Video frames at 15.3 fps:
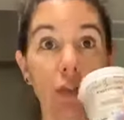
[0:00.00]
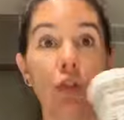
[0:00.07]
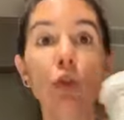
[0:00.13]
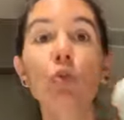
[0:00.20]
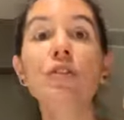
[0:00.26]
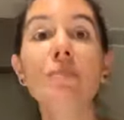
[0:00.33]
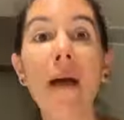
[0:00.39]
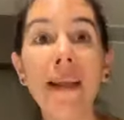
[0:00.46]

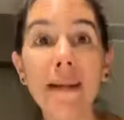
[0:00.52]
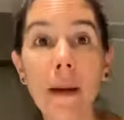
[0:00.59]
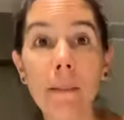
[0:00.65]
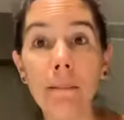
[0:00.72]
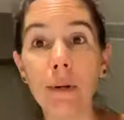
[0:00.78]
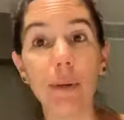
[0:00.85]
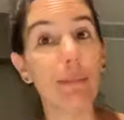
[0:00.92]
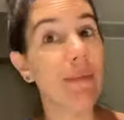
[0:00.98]
Lose my
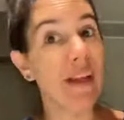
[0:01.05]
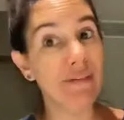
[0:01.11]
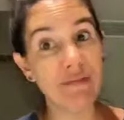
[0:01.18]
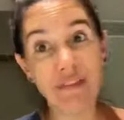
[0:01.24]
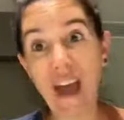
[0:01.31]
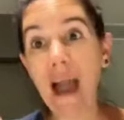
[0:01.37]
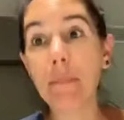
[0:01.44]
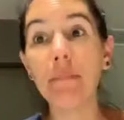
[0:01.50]
number. In
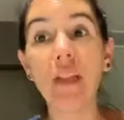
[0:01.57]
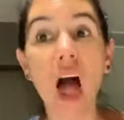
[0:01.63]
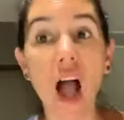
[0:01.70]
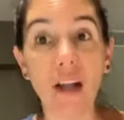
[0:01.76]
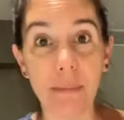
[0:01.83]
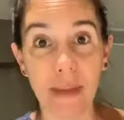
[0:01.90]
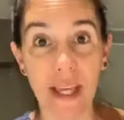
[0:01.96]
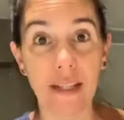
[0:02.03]
fact,
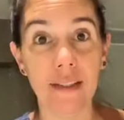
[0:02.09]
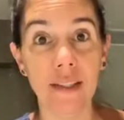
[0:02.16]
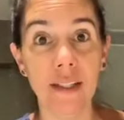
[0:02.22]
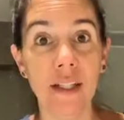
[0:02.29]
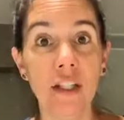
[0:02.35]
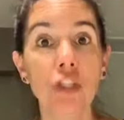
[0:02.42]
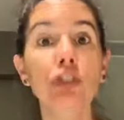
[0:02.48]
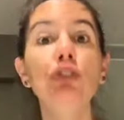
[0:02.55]
block me.
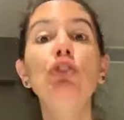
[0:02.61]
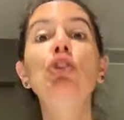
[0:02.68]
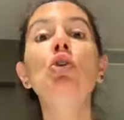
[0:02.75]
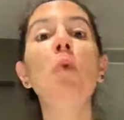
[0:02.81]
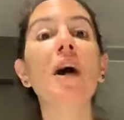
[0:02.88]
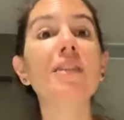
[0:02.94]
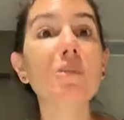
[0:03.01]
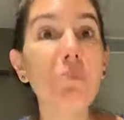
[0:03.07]

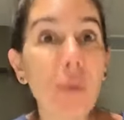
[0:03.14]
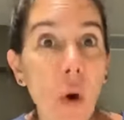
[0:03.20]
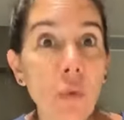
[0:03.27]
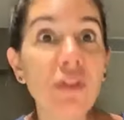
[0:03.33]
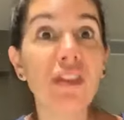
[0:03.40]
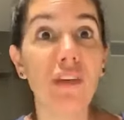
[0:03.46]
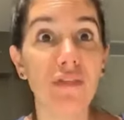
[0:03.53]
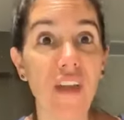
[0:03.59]
Do us
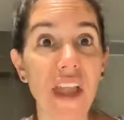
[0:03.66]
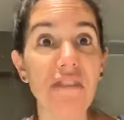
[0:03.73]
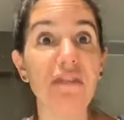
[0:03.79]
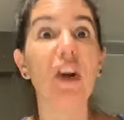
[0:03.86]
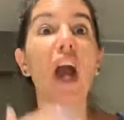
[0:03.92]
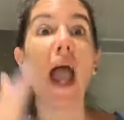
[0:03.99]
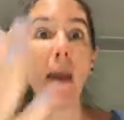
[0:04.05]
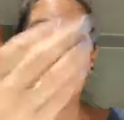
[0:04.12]
both the
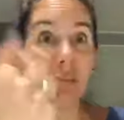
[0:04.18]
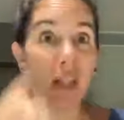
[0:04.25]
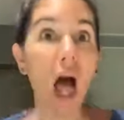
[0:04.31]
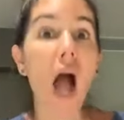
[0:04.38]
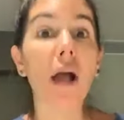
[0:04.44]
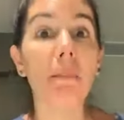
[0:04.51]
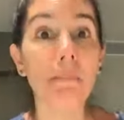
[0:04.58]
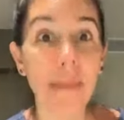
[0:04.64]
favor and
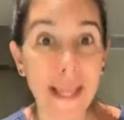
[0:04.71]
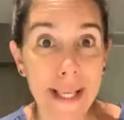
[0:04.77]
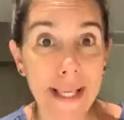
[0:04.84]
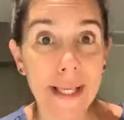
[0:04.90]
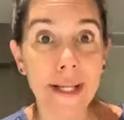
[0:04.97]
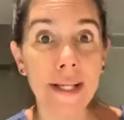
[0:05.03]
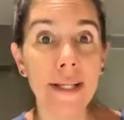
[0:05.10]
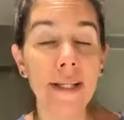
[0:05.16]
block me.
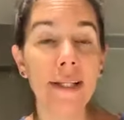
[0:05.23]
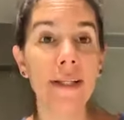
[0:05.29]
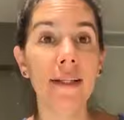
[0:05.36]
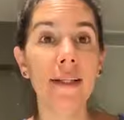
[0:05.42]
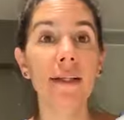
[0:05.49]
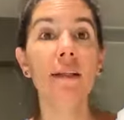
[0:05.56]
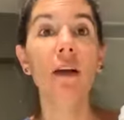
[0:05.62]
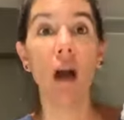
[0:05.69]

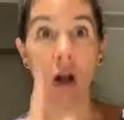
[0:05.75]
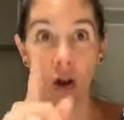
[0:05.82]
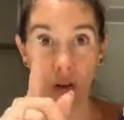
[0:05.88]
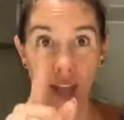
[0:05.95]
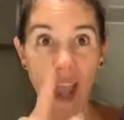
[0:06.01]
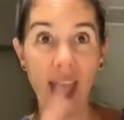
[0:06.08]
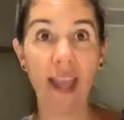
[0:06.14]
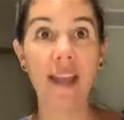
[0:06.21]

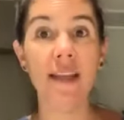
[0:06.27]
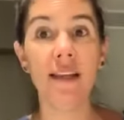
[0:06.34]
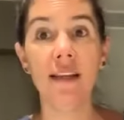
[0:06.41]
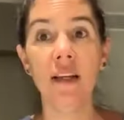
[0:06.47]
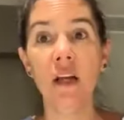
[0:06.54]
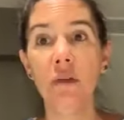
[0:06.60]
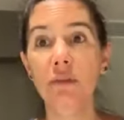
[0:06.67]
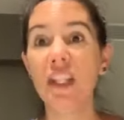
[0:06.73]
Okay?
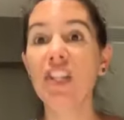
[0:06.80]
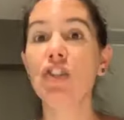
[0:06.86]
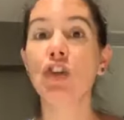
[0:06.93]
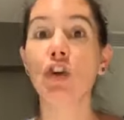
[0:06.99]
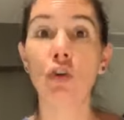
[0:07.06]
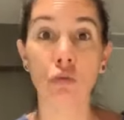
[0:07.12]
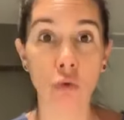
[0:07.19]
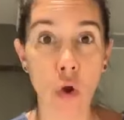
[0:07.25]
These
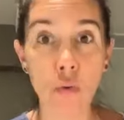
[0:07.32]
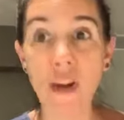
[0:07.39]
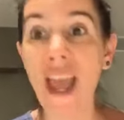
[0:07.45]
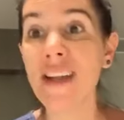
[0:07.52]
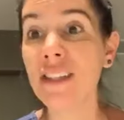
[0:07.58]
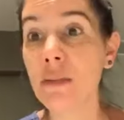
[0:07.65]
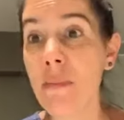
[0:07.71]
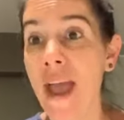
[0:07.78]

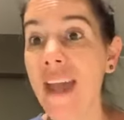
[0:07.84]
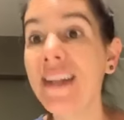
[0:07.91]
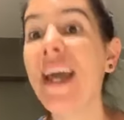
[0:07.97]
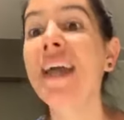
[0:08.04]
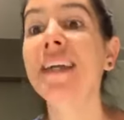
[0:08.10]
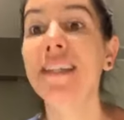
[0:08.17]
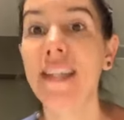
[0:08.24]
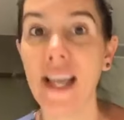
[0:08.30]
grown-ass men,
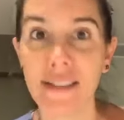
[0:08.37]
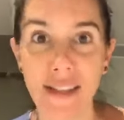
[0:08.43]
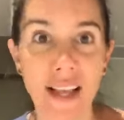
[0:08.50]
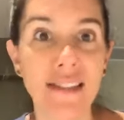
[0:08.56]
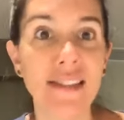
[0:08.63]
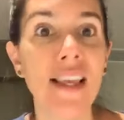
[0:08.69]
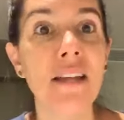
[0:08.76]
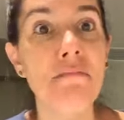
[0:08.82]
yes, I
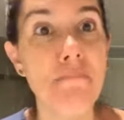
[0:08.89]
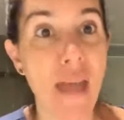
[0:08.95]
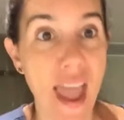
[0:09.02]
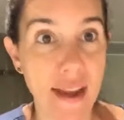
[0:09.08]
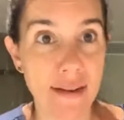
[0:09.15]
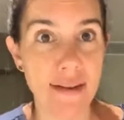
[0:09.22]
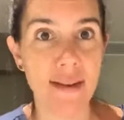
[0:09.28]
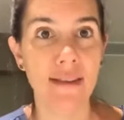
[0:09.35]
said
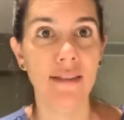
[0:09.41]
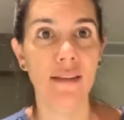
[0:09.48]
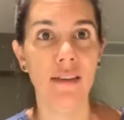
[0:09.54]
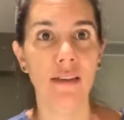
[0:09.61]
men,